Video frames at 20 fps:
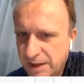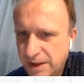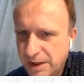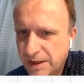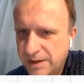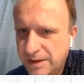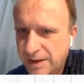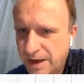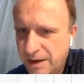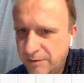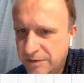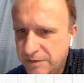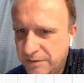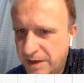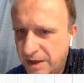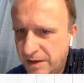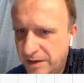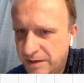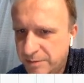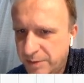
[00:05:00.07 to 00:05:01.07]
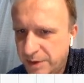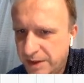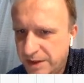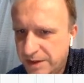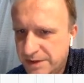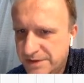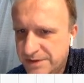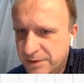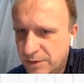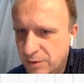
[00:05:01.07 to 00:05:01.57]
And now if I
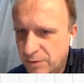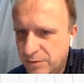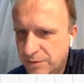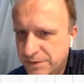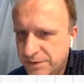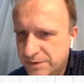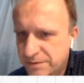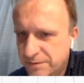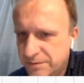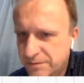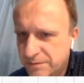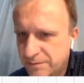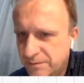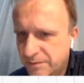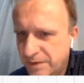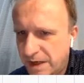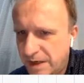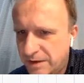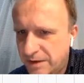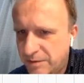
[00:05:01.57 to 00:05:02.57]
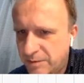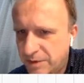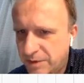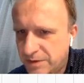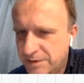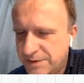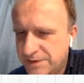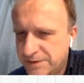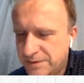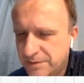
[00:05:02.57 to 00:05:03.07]
replace those
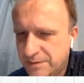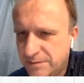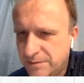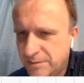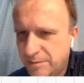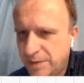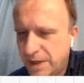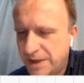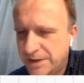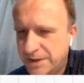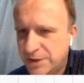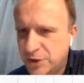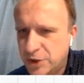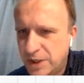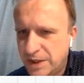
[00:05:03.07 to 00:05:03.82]
variables by each